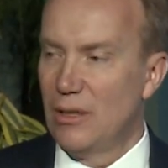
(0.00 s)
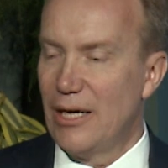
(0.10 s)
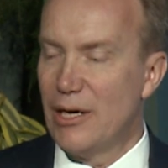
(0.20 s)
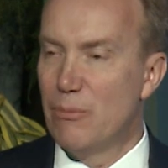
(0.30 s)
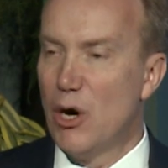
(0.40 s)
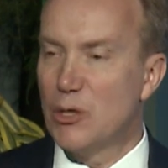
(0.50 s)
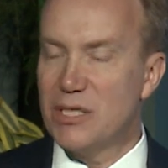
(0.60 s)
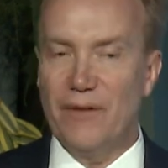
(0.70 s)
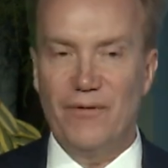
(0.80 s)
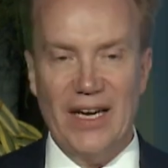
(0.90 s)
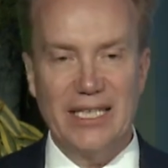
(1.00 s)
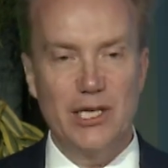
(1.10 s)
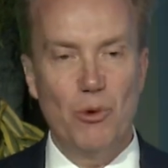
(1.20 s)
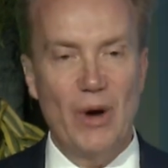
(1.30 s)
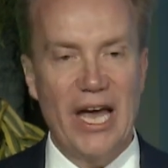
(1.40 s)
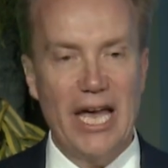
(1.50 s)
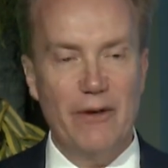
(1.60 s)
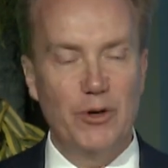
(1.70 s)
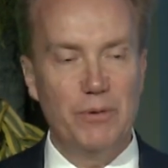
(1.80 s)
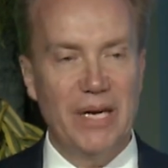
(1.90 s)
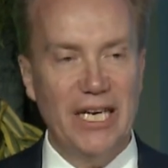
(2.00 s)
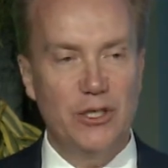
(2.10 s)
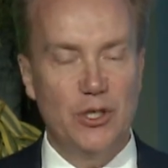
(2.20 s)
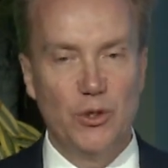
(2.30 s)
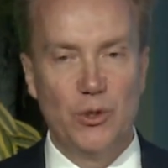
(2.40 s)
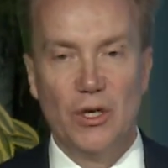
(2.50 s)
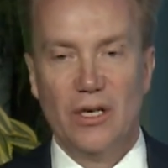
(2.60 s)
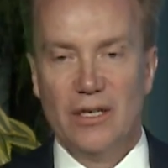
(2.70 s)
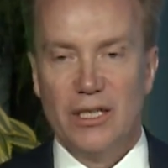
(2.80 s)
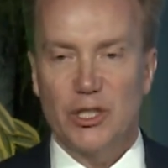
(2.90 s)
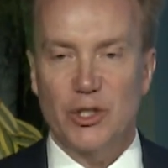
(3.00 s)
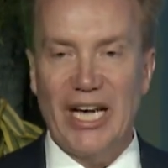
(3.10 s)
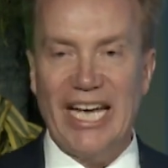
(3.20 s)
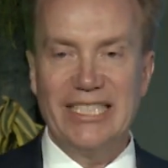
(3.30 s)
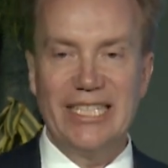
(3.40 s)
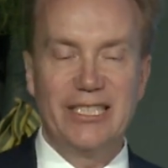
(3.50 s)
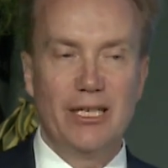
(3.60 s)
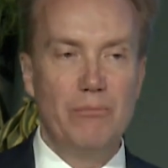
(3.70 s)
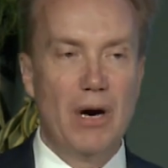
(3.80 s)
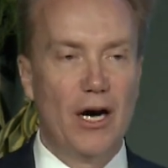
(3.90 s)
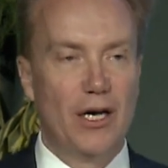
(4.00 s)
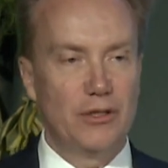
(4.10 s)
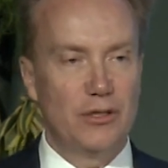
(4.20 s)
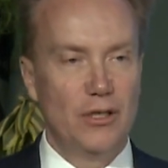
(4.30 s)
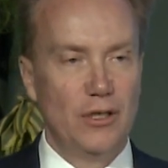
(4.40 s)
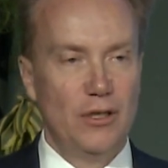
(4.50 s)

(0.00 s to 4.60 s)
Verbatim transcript: And the most effective way would be to create the demand